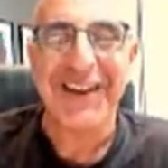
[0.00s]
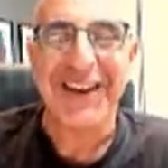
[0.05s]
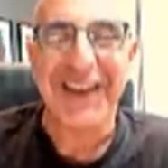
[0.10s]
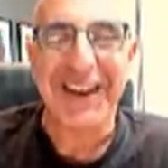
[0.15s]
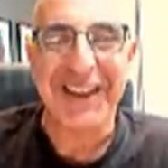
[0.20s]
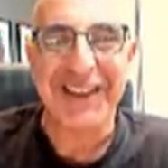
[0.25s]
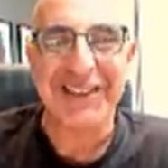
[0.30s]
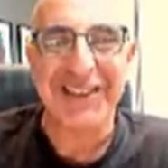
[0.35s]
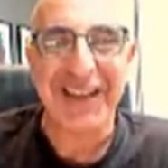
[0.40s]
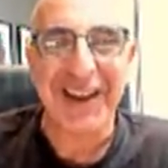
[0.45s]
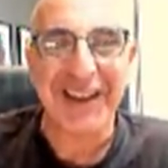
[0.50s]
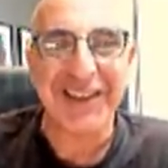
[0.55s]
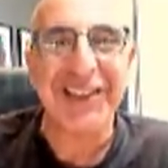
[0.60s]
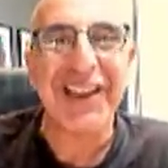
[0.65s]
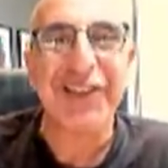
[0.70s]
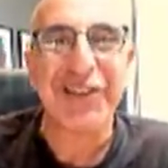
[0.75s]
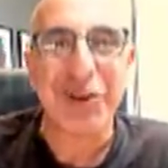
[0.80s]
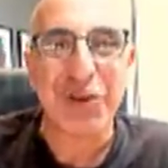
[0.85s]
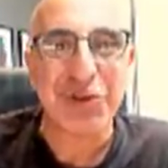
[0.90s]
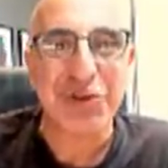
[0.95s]
it uh,
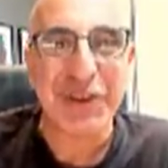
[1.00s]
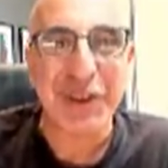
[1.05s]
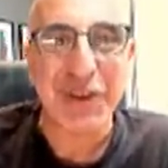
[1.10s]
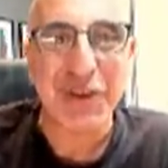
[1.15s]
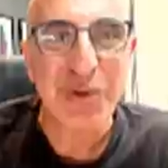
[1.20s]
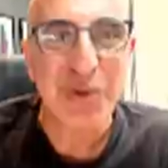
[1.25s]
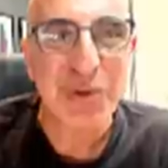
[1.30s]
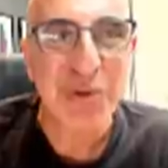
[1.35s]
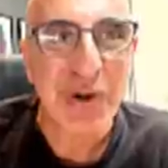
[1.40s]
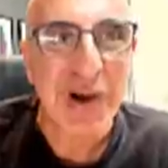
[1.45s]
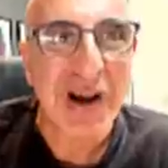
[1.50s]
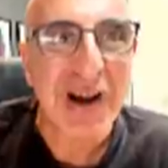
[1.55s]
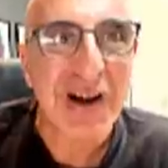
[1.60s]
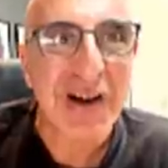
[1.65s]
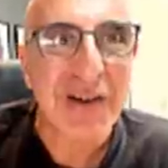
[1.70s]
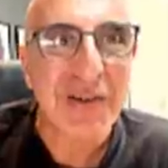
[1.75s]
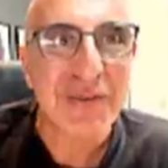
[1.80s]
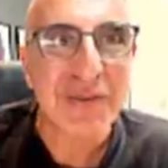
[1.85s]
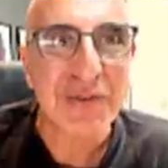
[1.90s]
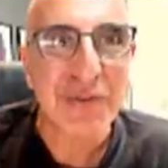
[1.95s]
does continue
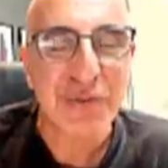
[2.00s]
uh,